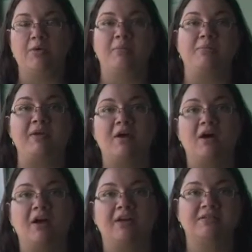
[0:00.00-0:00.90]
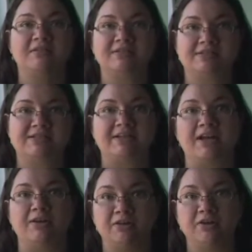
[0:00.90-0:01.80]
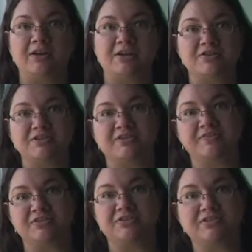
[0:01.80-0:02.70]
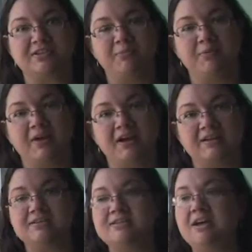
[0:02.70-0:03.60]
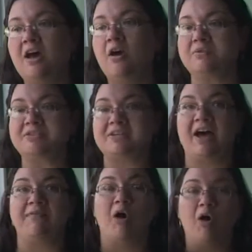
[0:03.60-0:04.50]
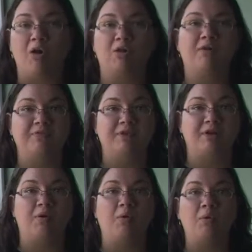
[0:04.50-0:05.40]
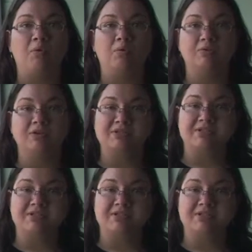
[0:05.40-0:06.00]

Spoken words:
of going beyond standard energy efficiency upgrades, was to have all of the old